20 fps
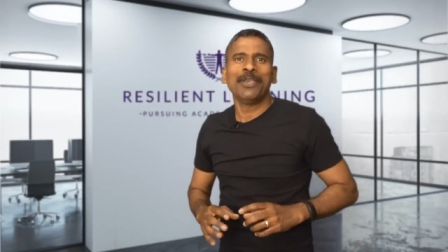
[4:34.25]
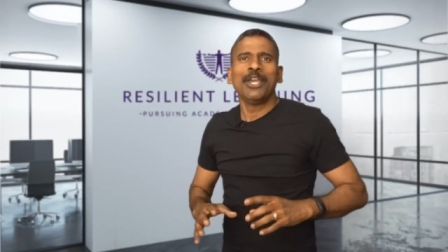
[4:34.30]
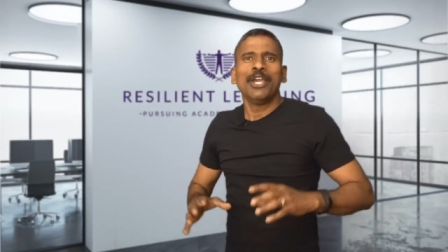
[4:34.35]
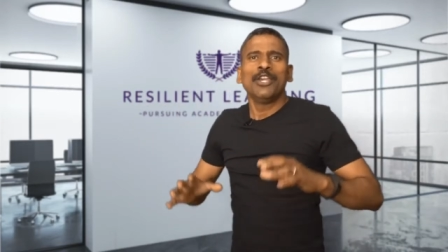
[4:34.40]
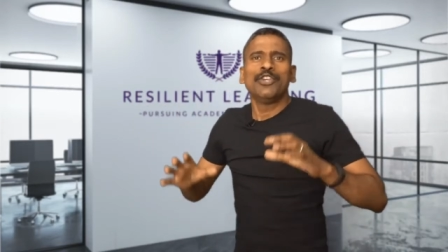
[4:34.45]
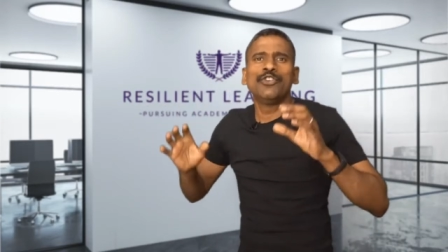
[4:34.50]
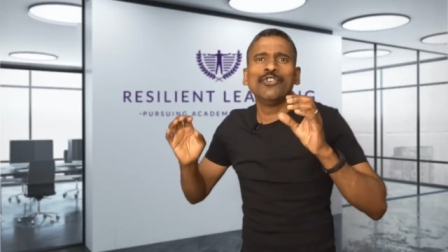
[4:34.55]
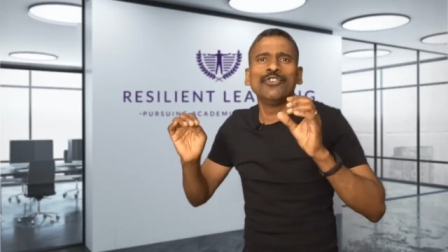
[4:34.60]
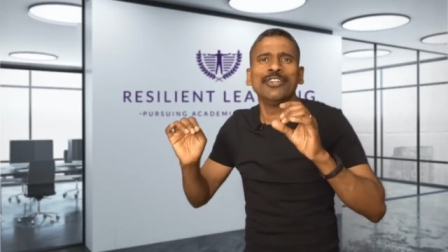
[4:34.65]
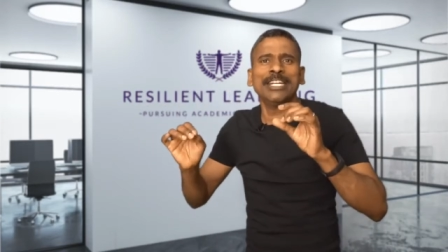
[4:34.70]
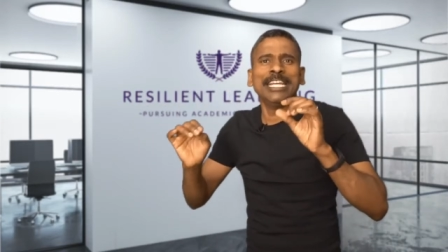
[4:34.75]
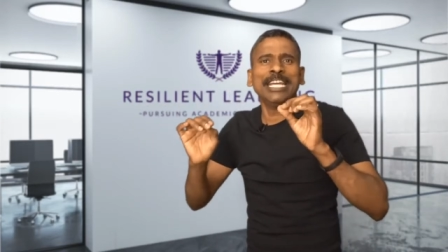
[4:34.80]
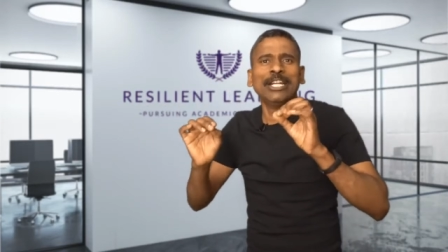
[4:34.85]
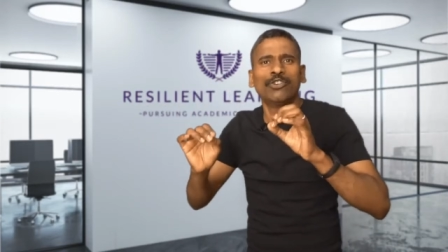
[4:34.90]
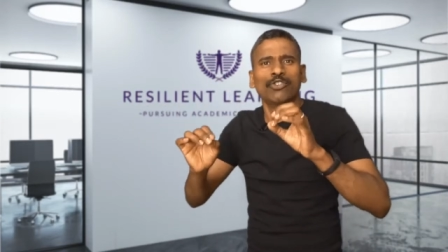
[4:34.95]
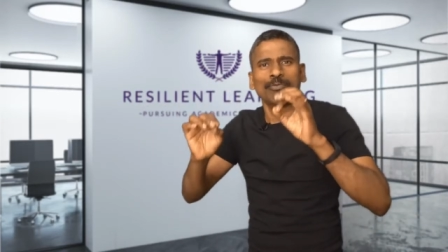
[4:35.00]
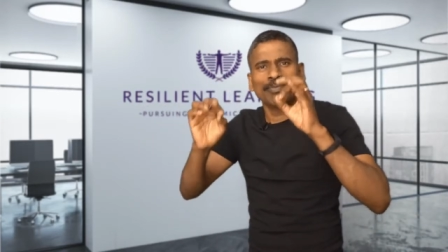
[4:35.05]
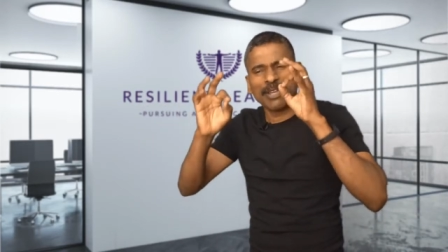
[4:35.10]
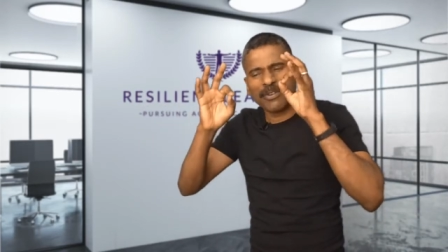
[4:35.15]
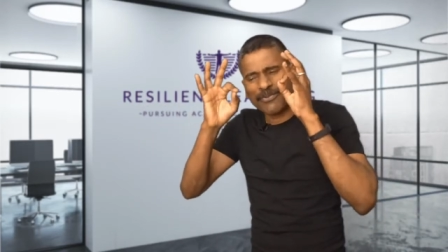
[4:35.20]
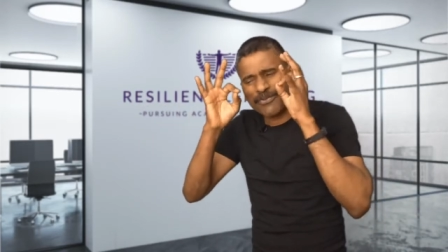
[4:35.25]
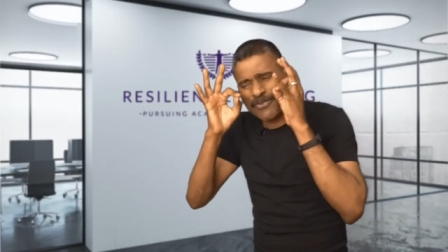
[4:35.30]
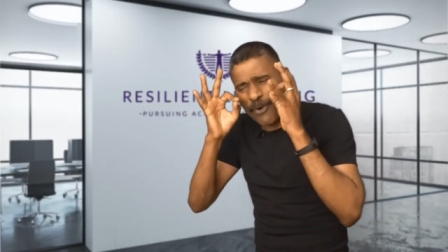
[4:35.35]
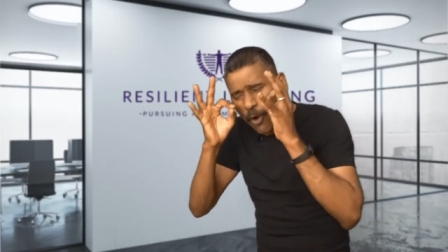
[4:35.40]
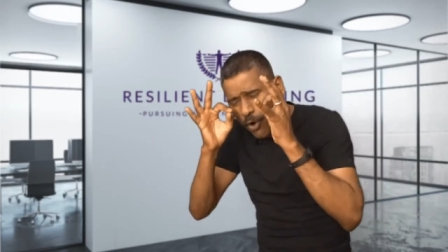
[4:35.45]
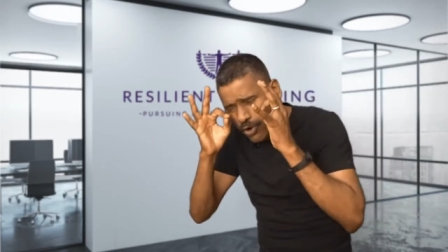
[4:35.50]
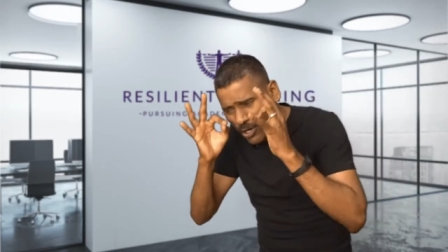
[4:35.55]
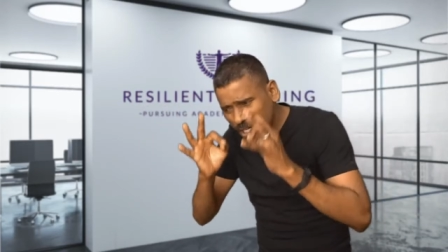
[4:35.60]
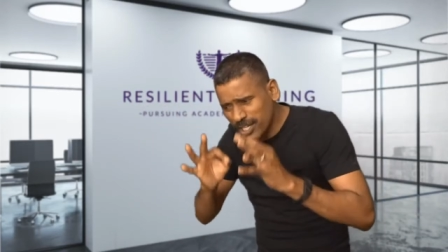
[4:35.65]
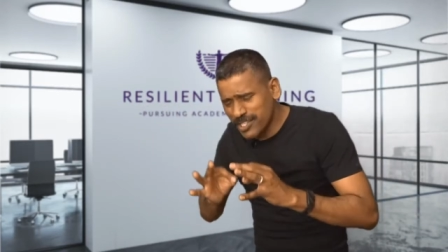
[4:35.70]
You need to be
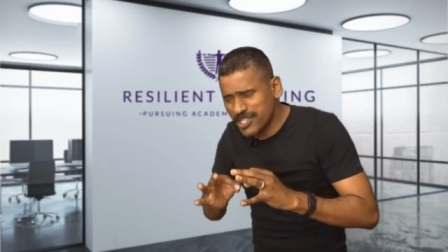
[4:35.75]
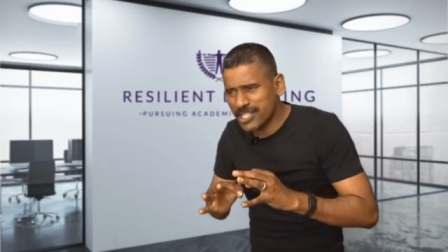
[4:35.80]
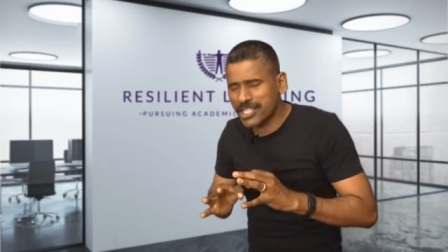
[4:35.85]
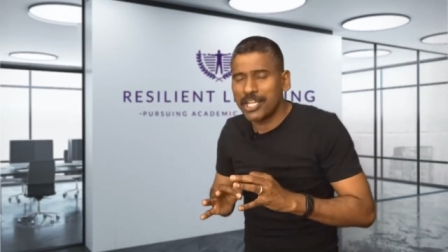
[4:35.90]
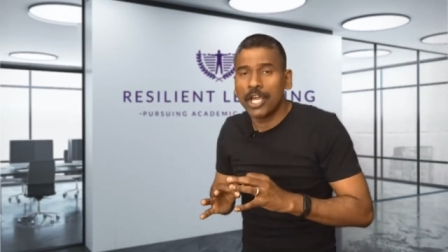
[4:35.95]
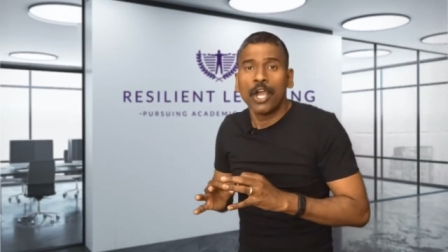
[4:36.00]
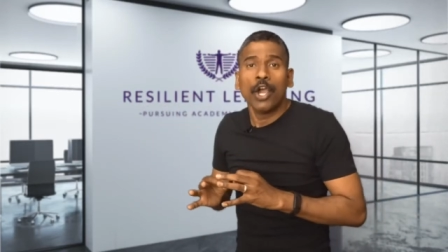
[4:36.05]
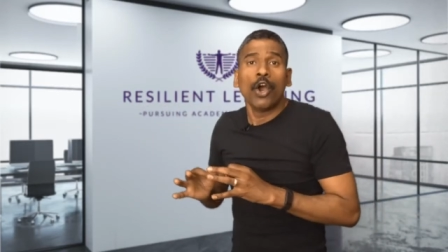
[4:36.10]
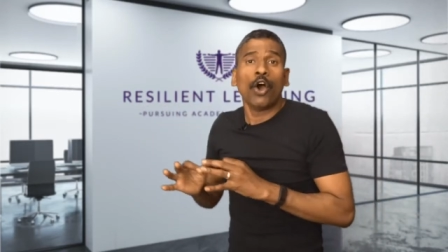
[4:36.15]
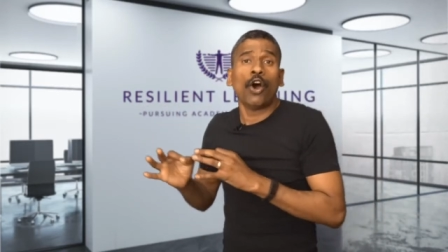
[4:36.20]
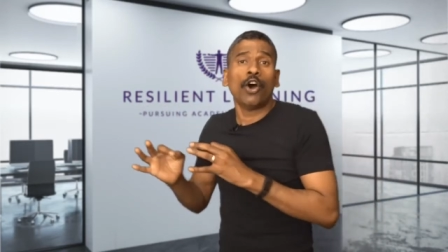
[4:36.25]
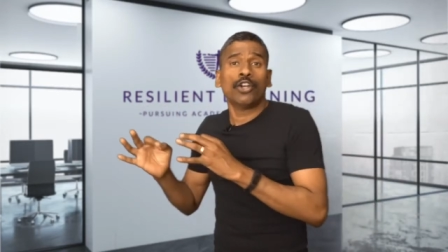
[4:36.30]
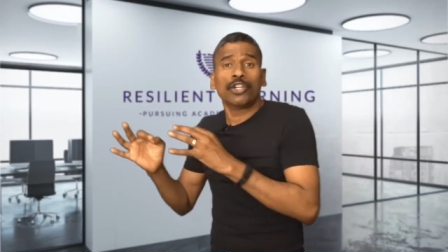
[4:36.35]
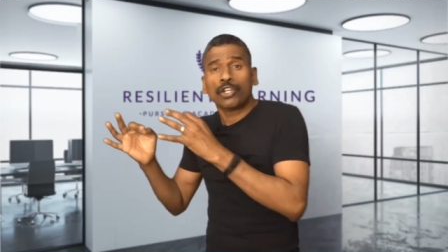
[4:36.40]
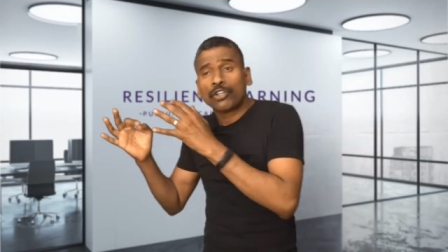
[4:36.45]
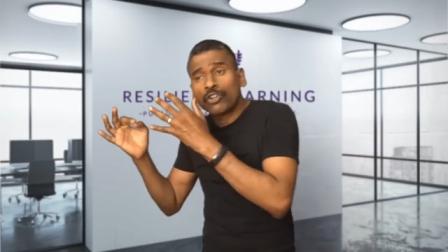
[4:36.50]
focused on